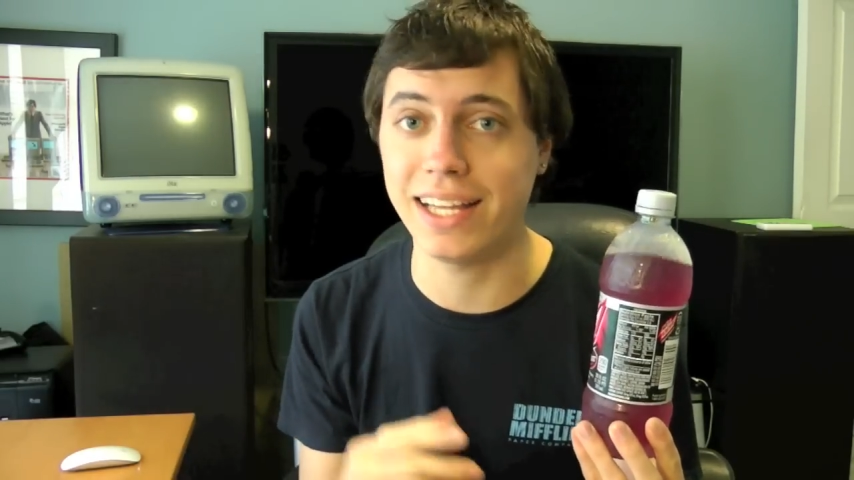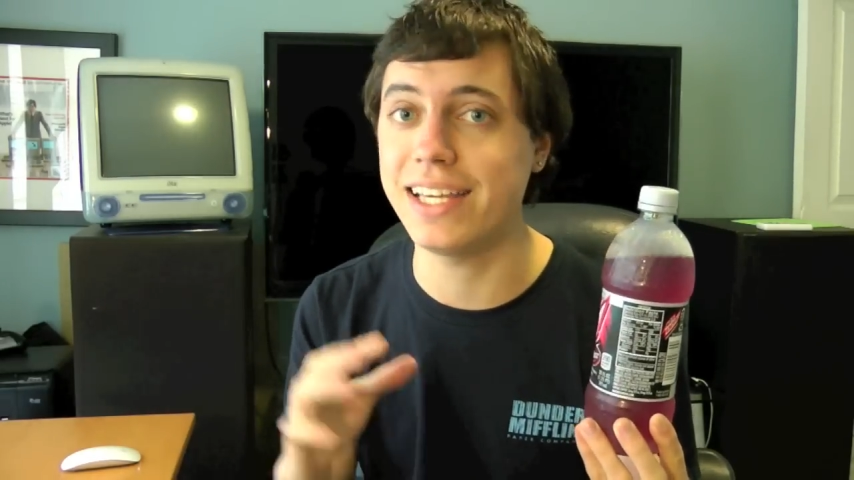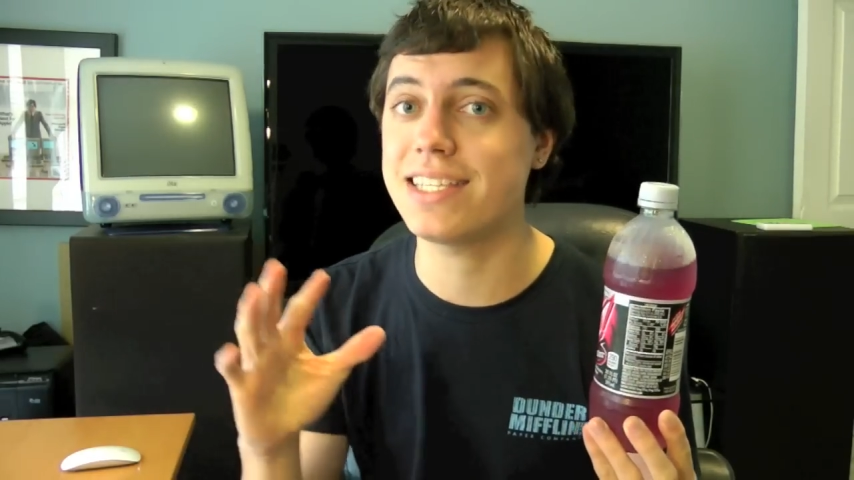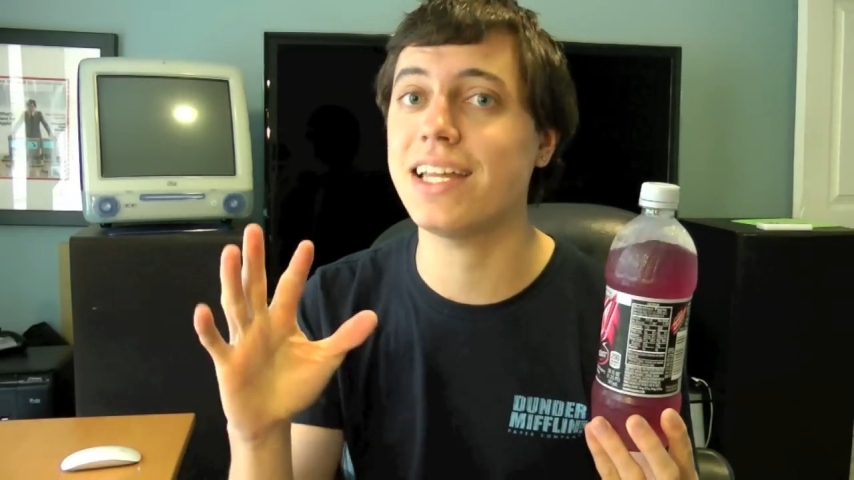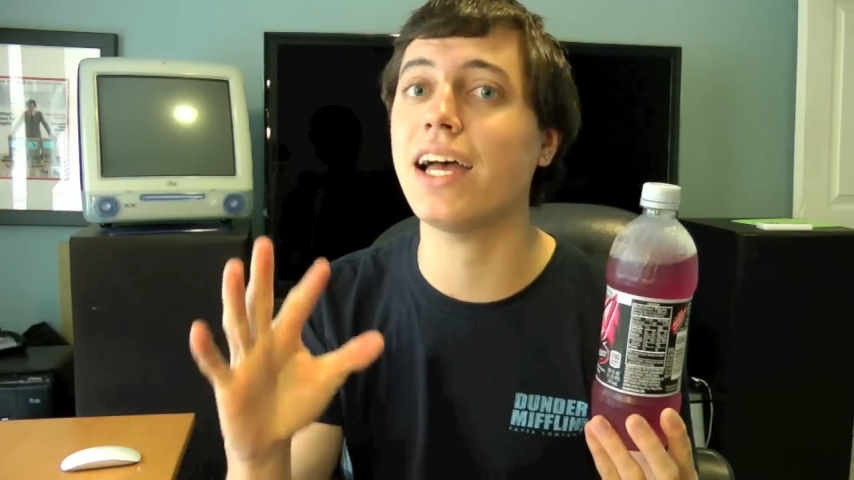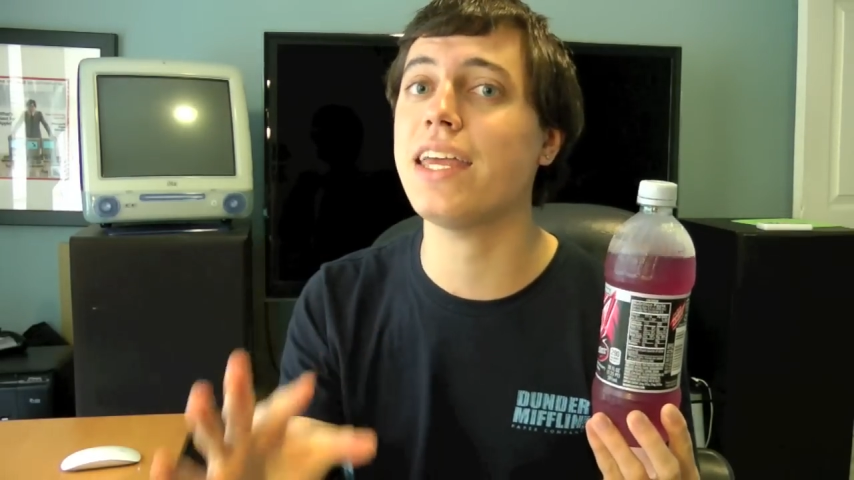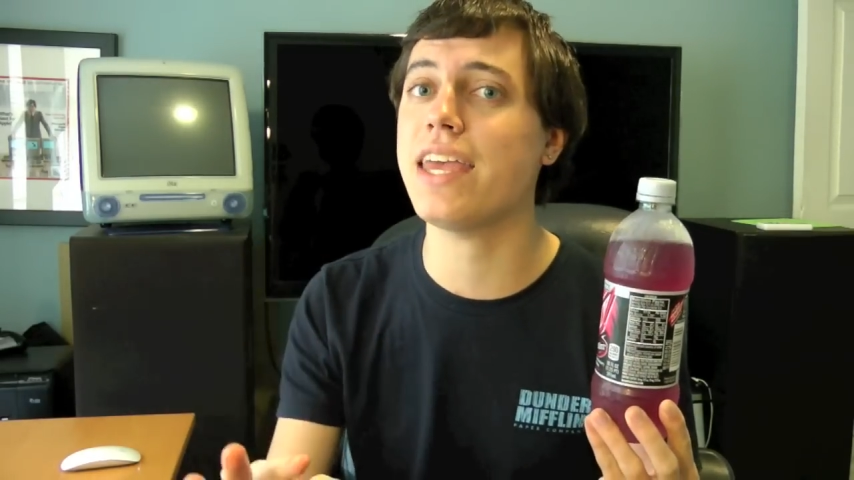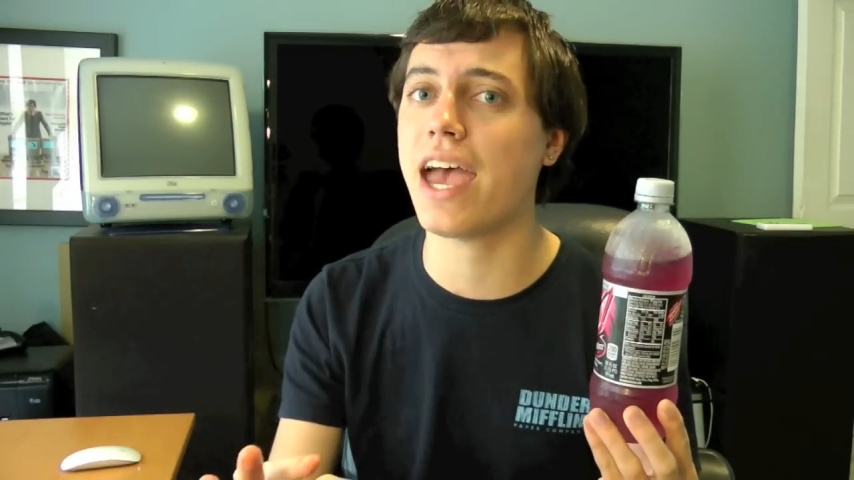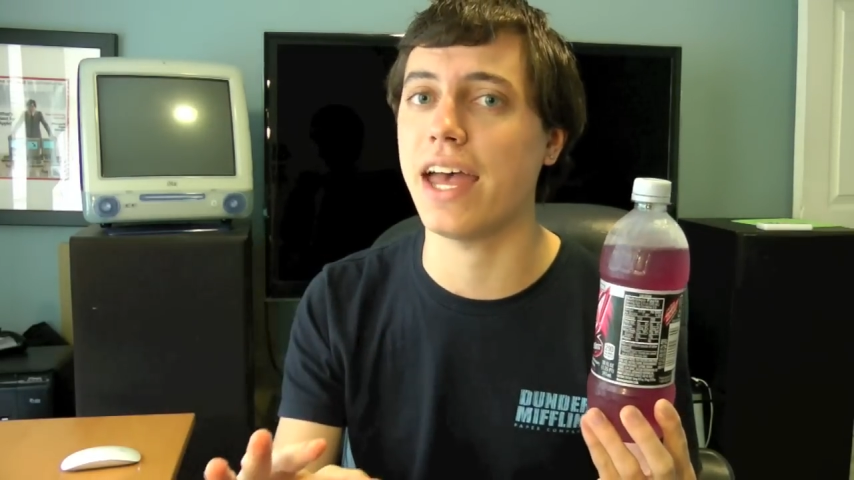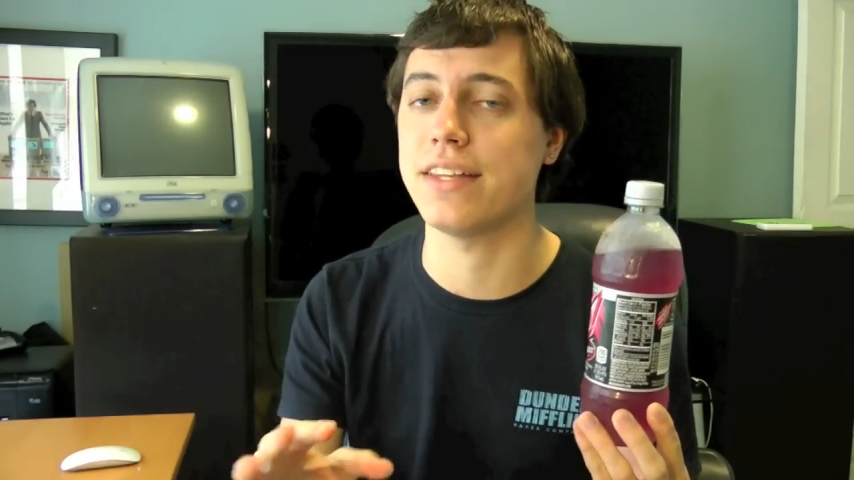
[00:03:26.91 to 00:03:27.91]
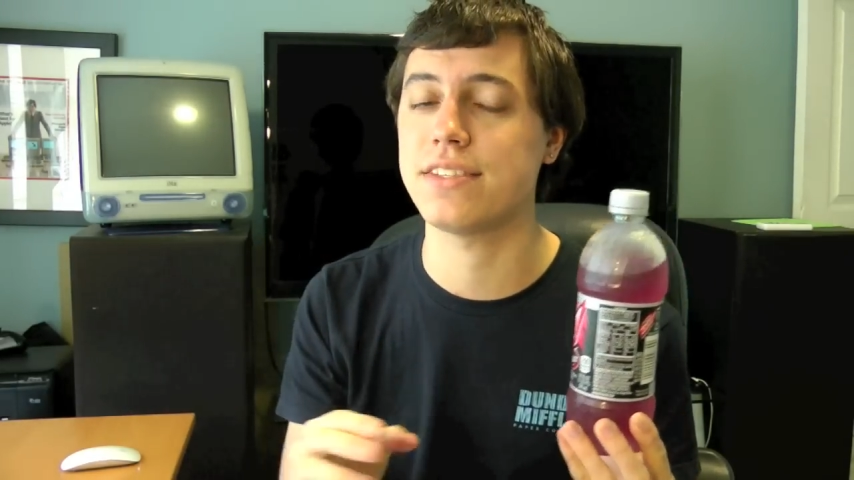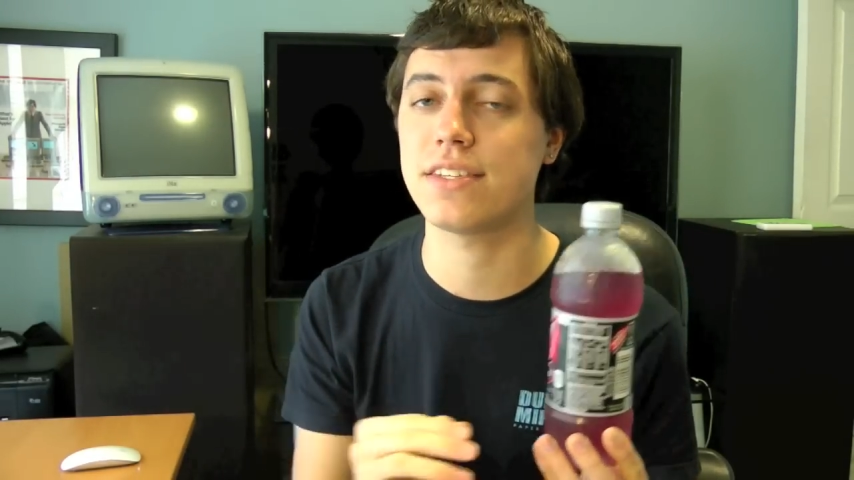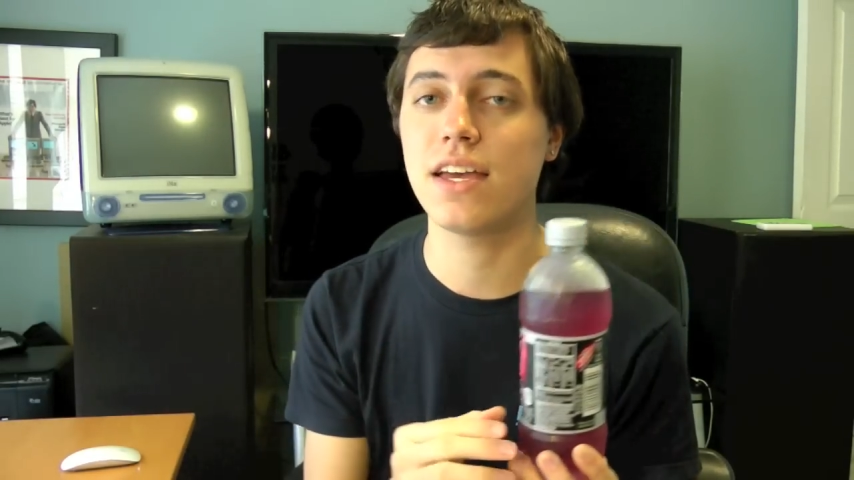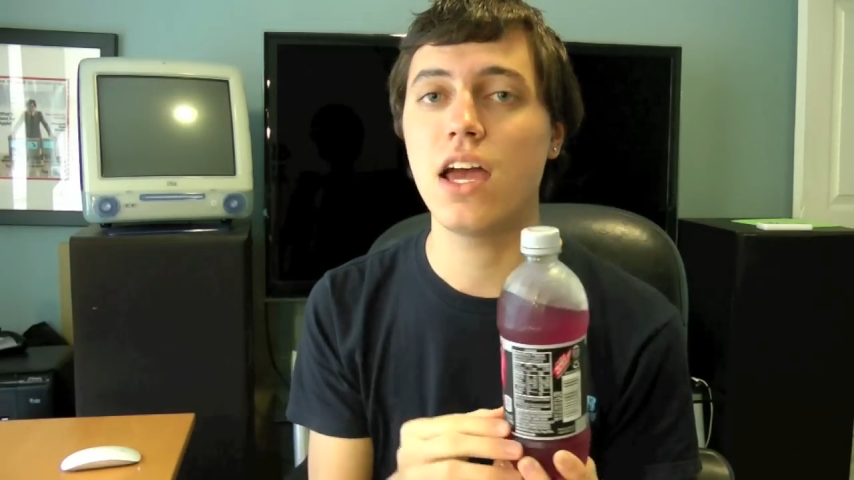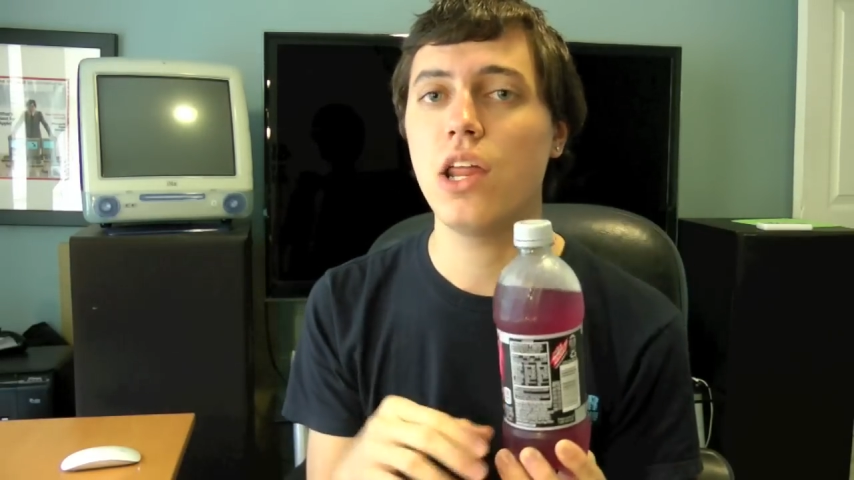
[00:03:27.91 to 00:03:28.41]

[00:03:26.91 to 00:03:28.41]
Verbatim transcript: at least not yet.